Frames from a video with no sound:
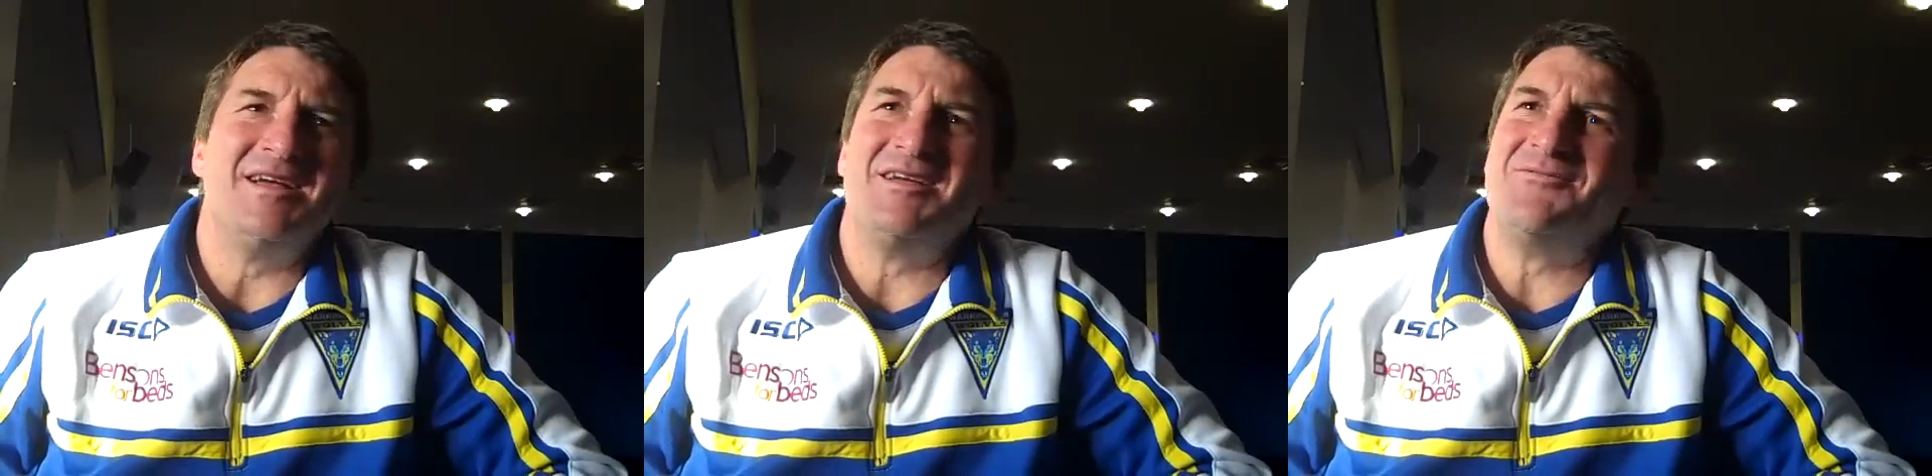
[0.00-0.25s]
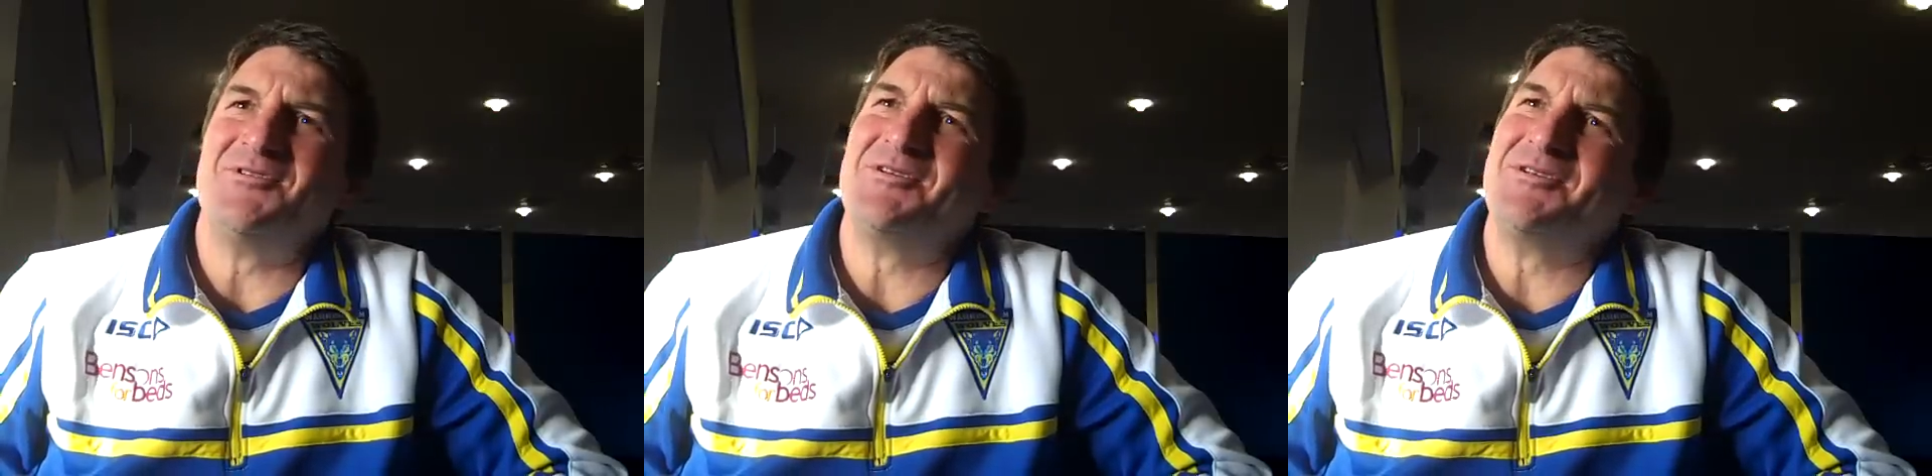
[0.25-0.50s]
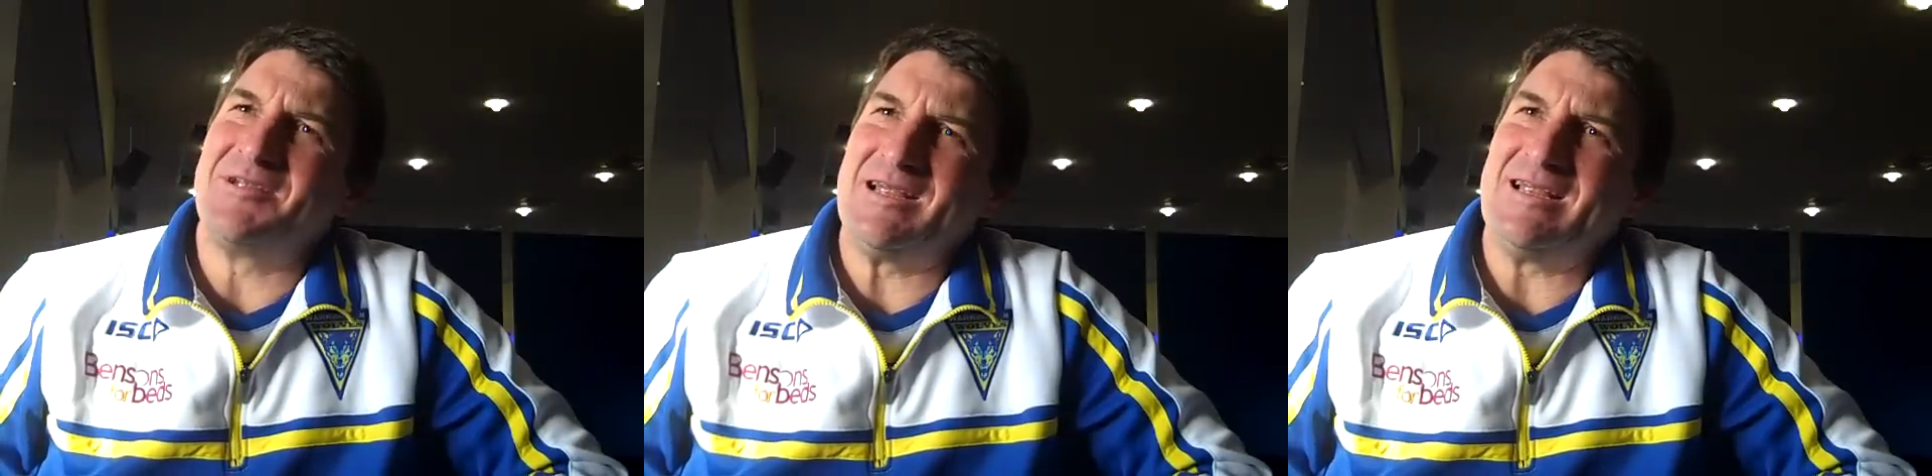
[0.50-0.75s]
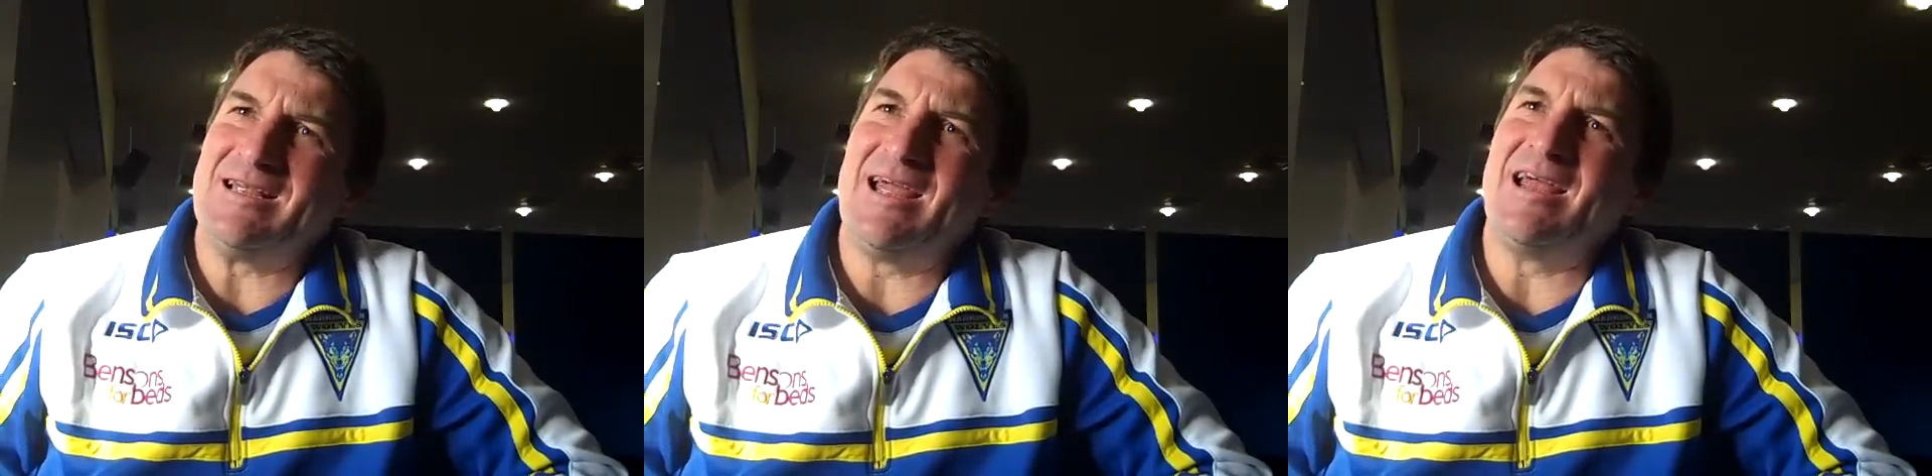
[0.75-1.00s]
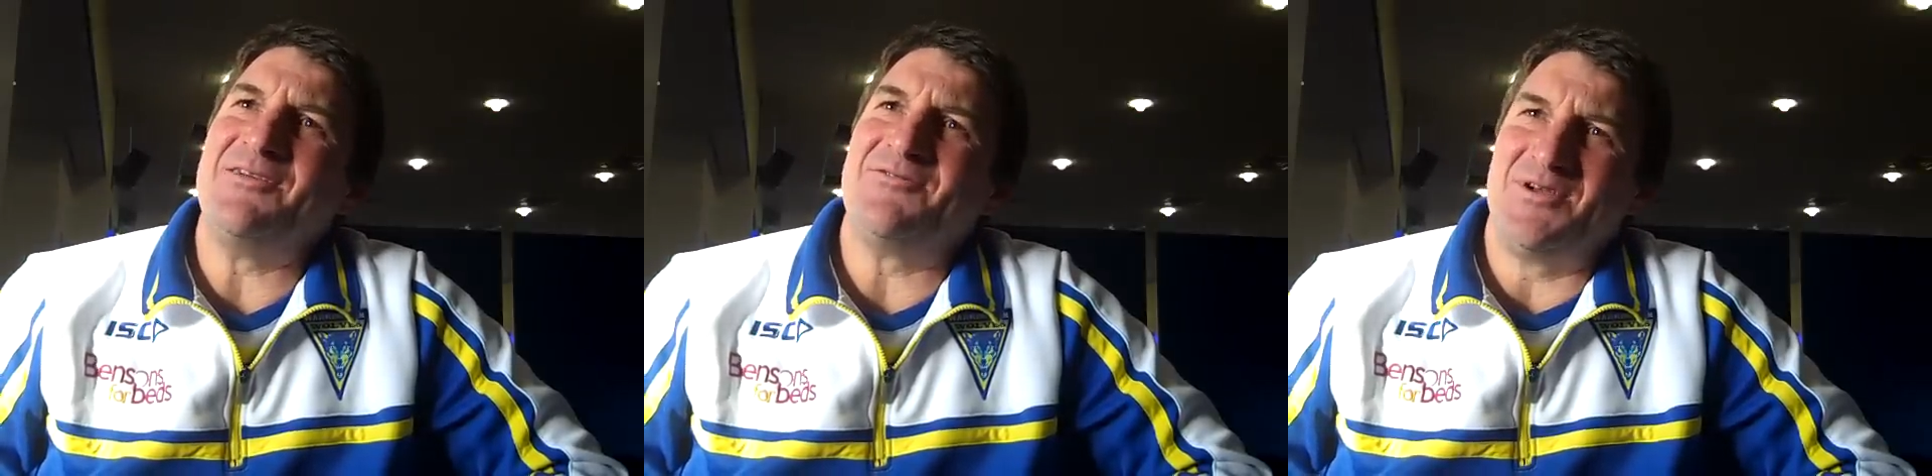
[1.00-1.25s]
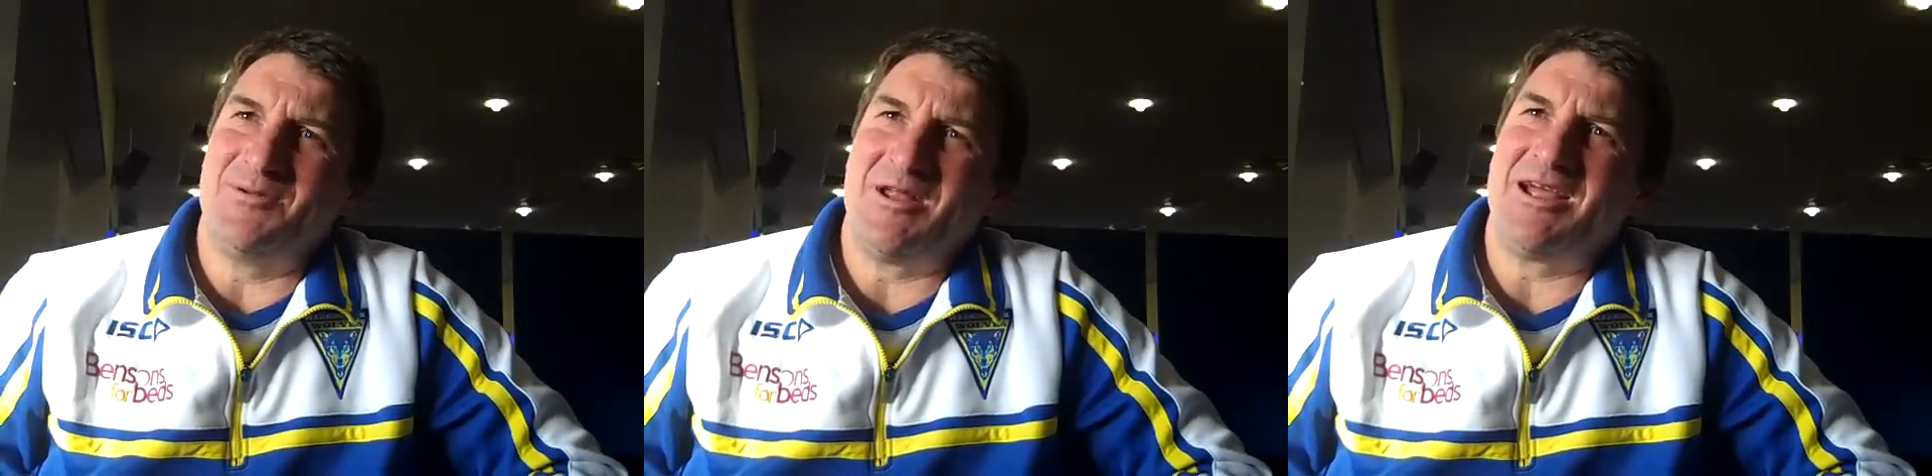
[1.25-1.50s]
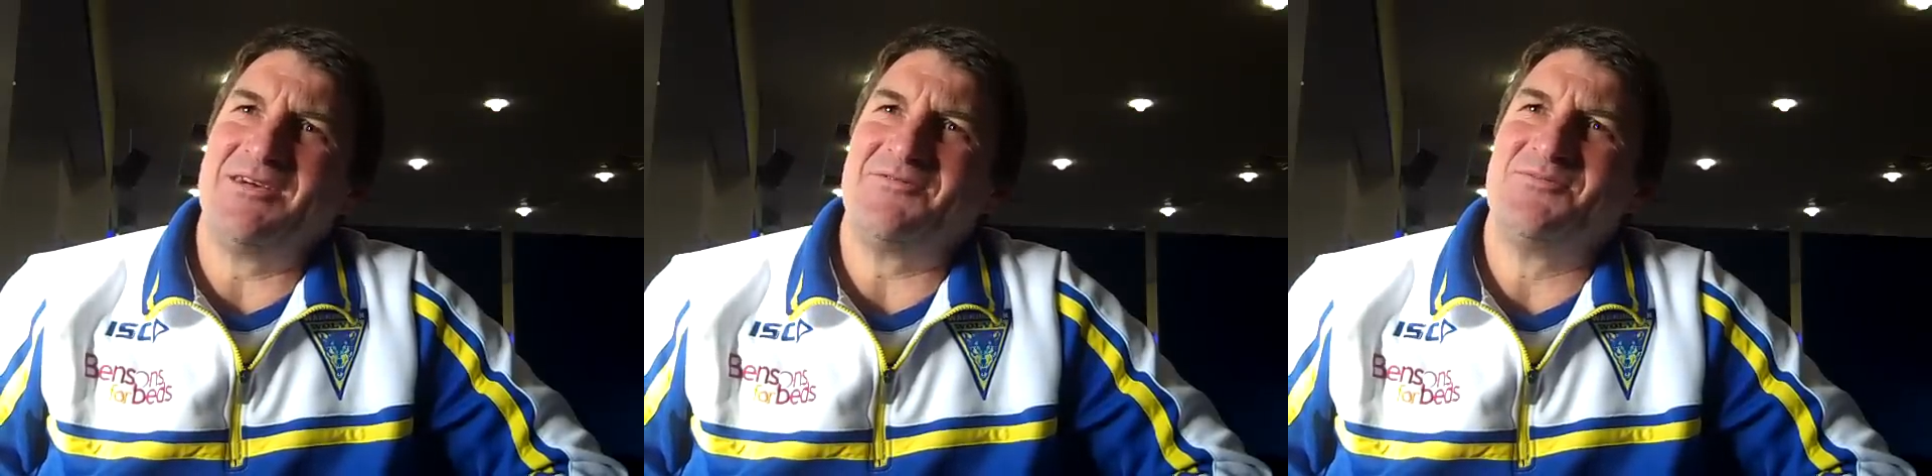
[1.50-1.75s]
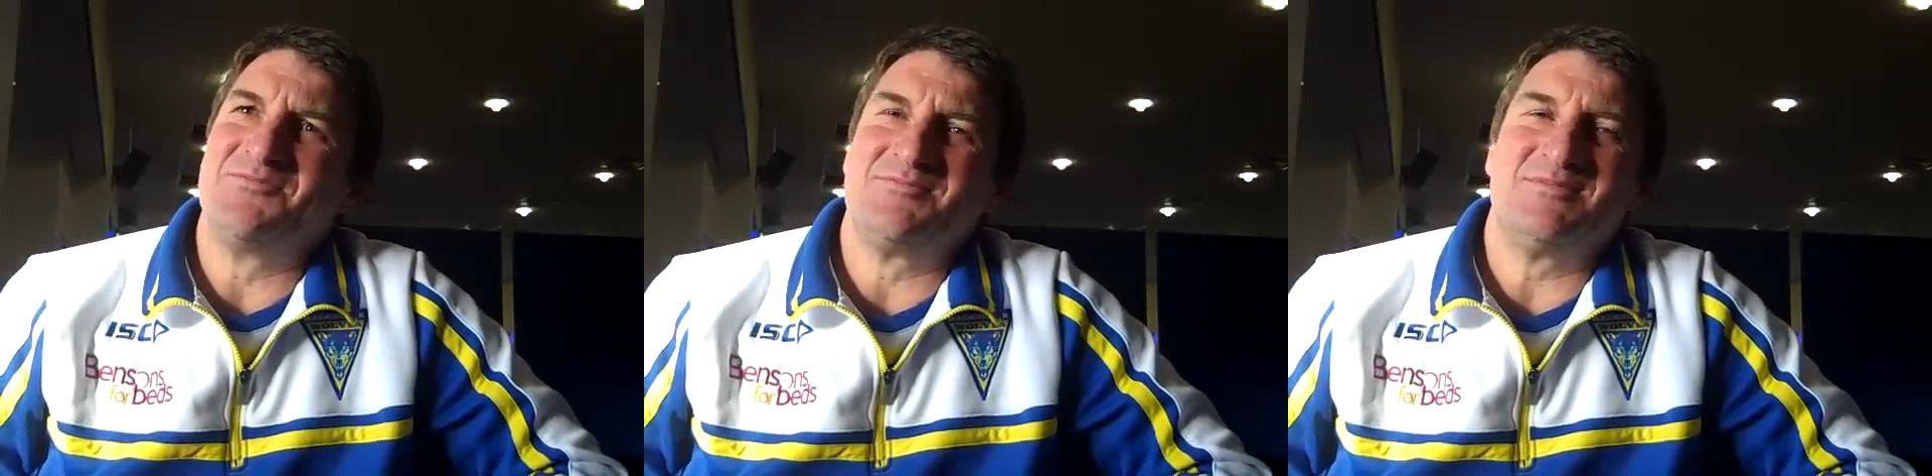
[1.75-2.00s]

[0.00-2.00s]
even any family have